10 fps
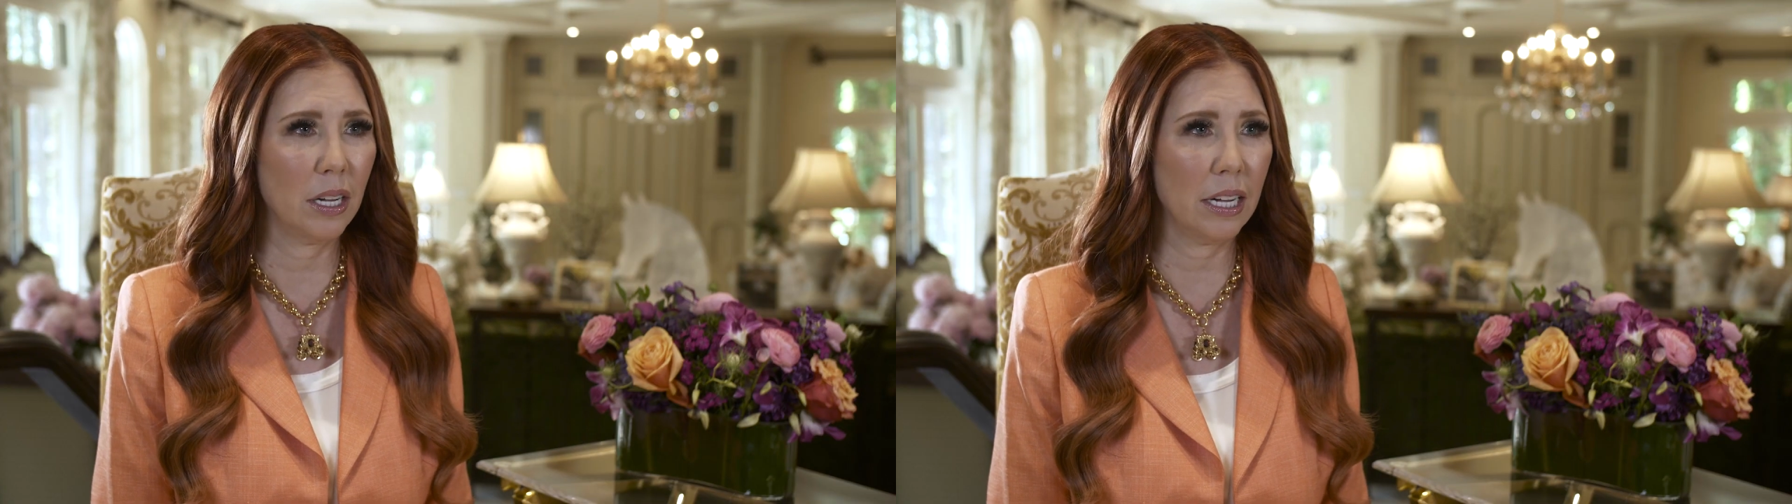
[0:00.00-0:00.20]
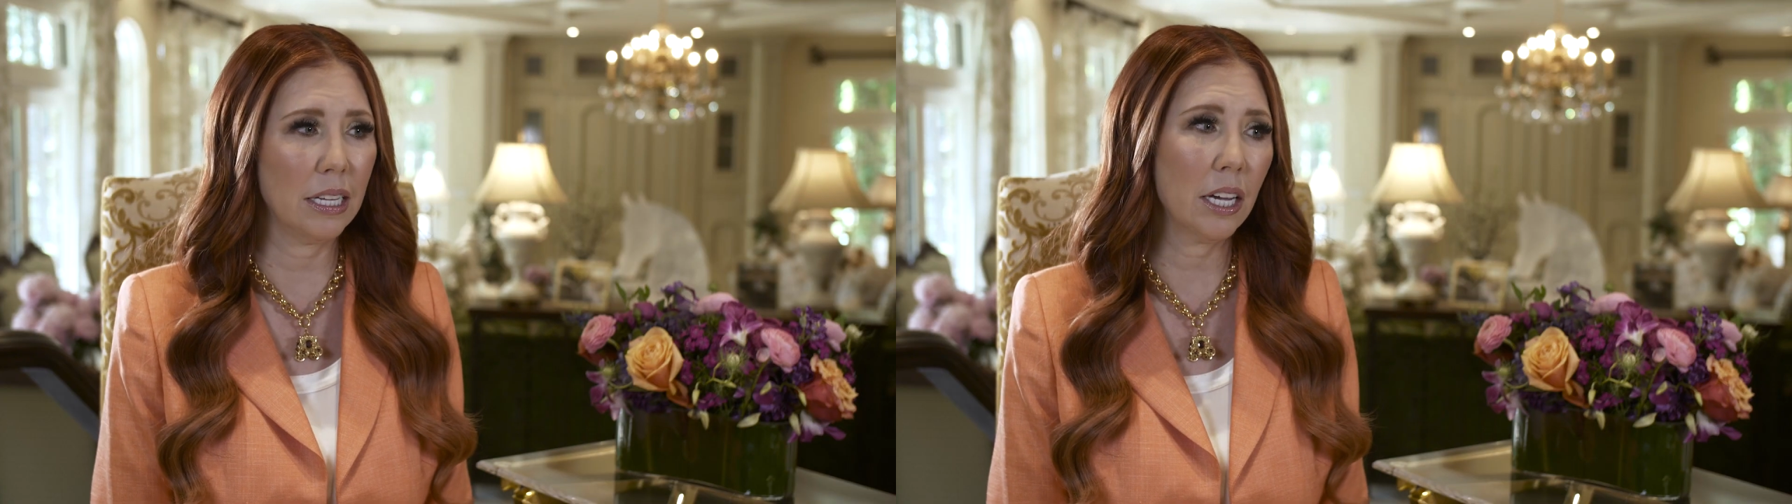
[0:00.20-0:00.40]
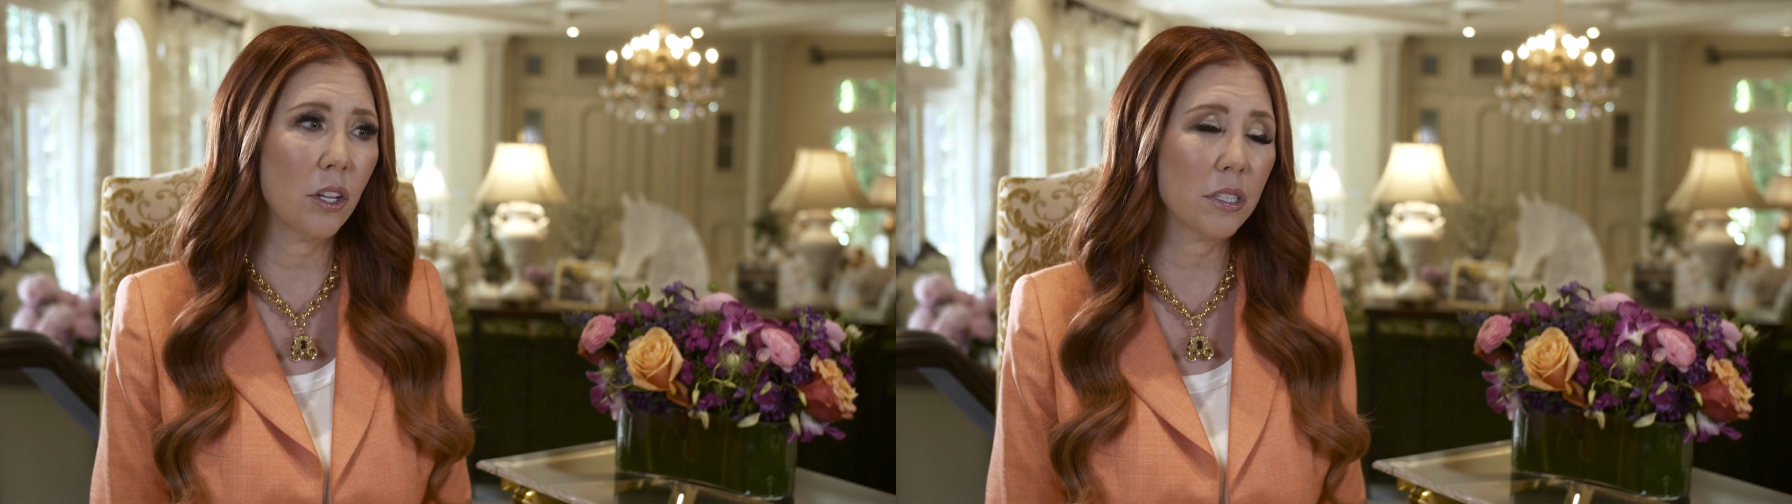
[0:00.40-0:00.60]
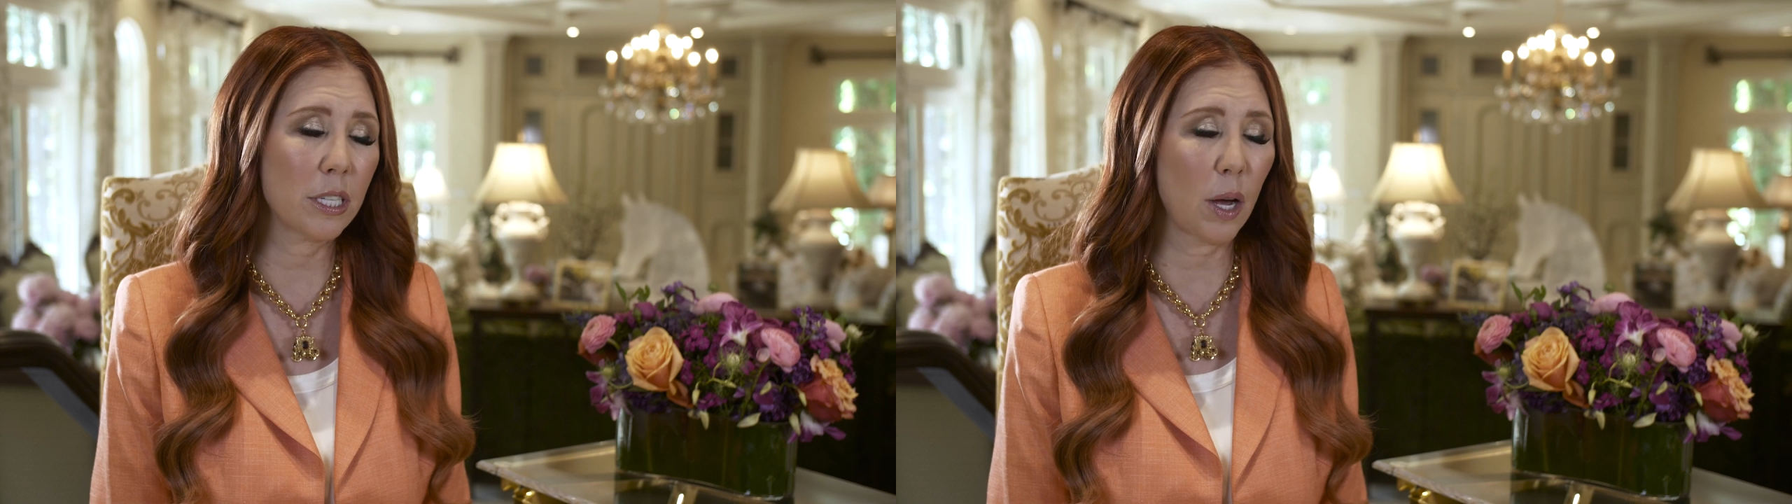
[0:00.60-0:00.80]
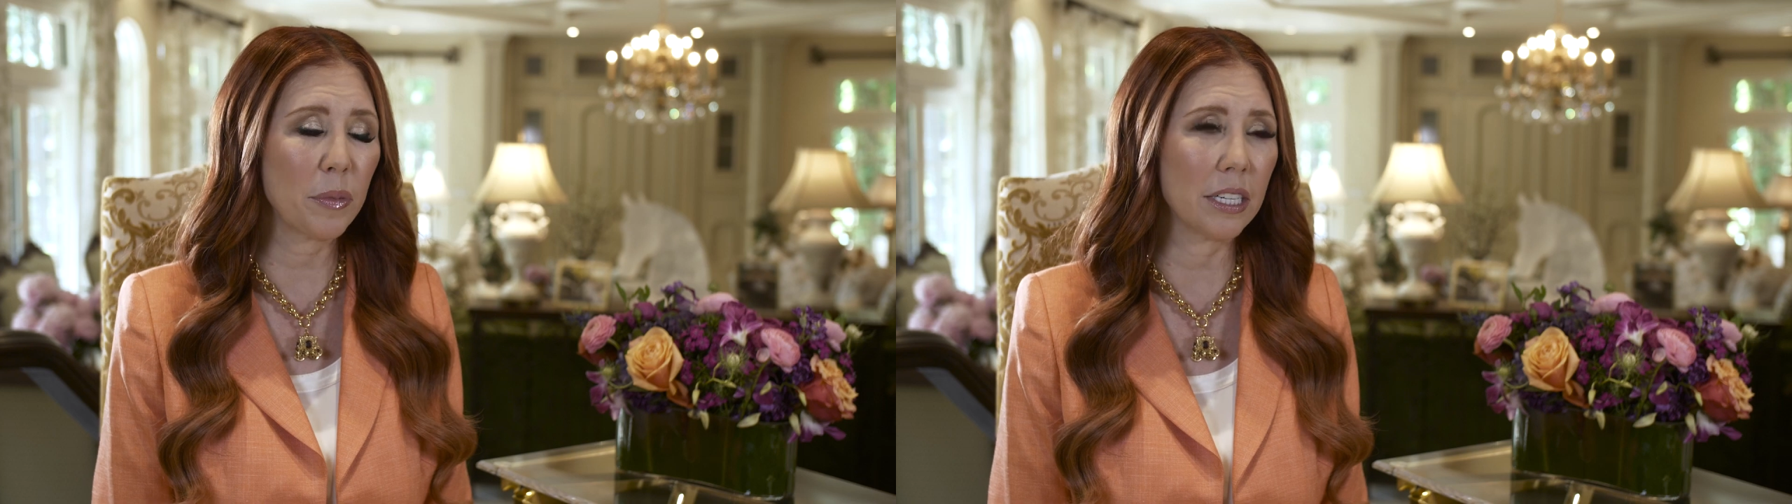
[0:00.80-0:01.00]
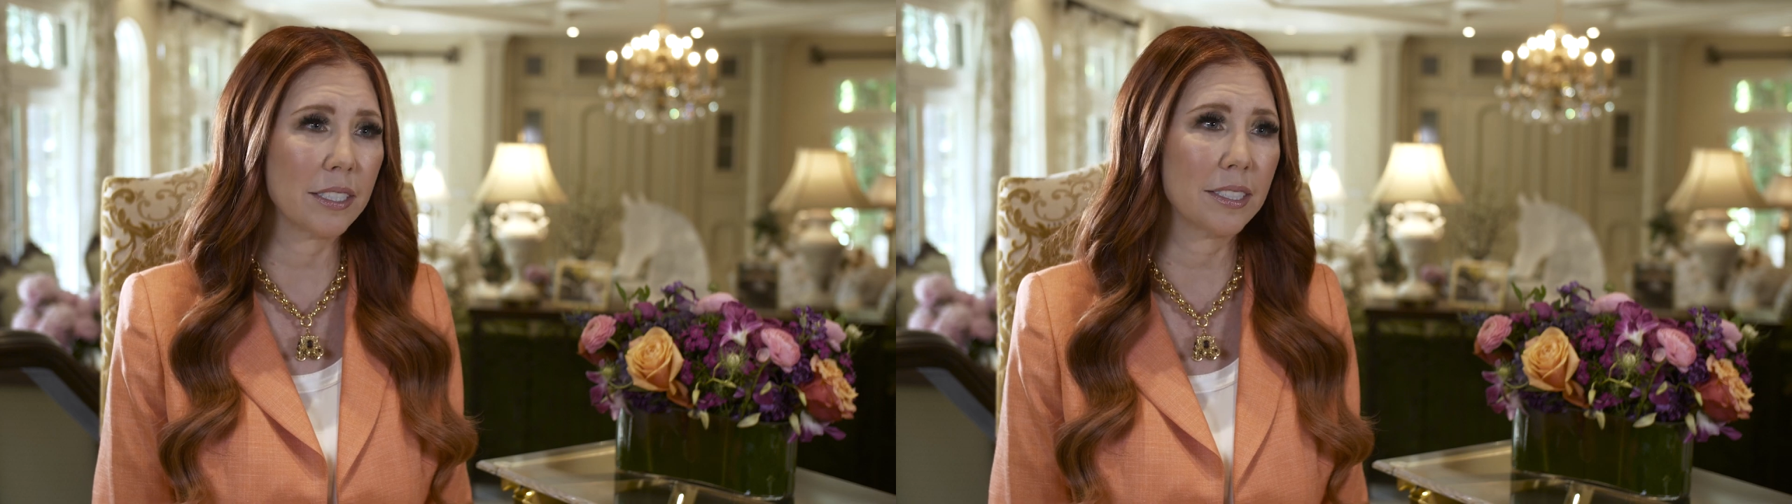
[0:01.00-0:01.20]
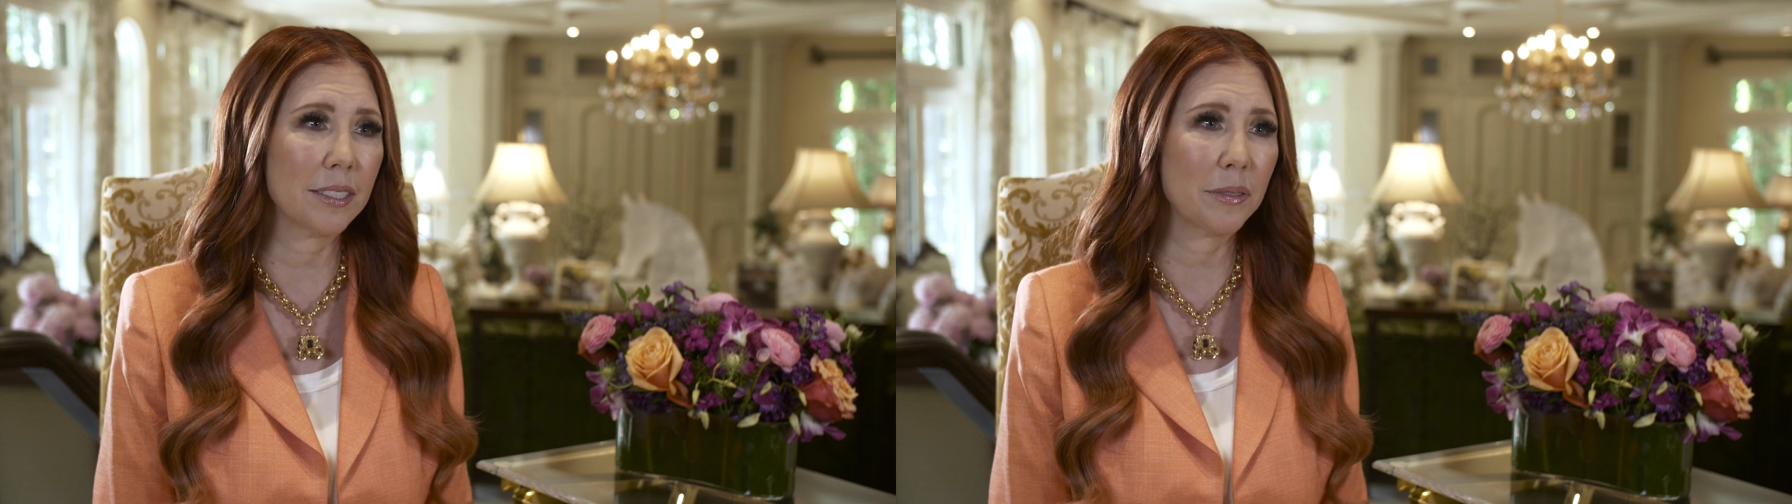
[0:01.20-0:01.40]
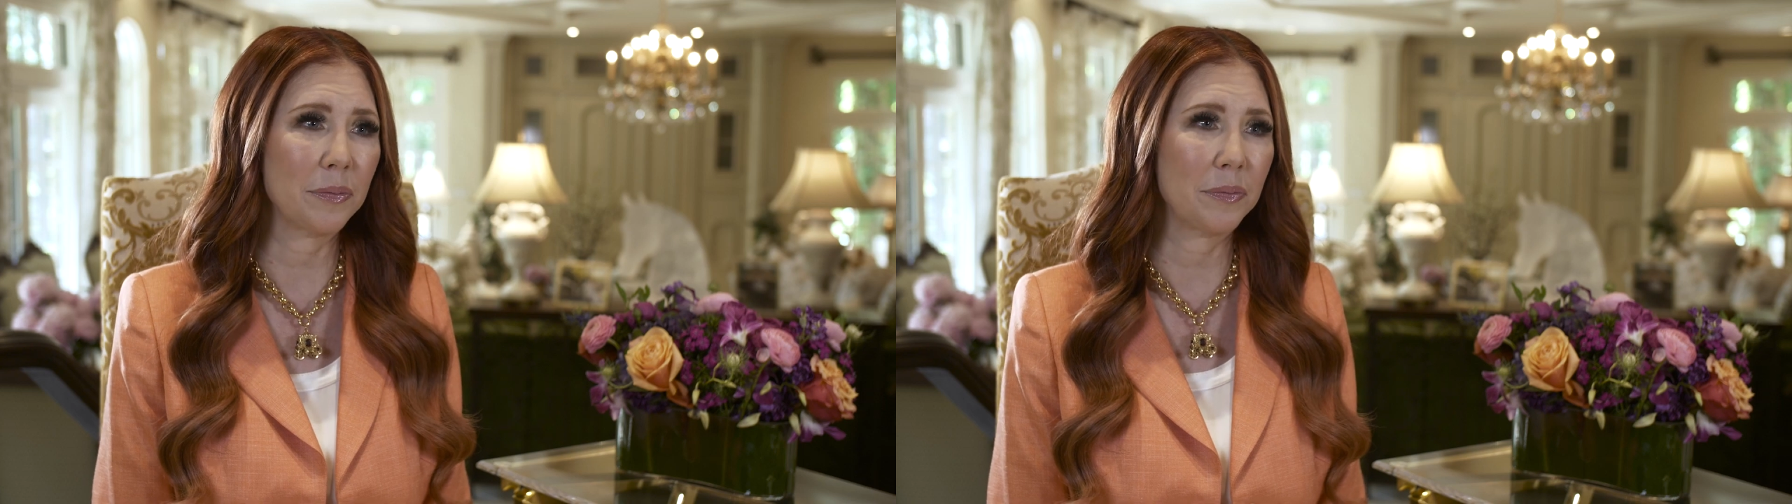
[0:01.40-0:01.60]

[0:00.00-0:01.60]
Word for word: I think health is happiness.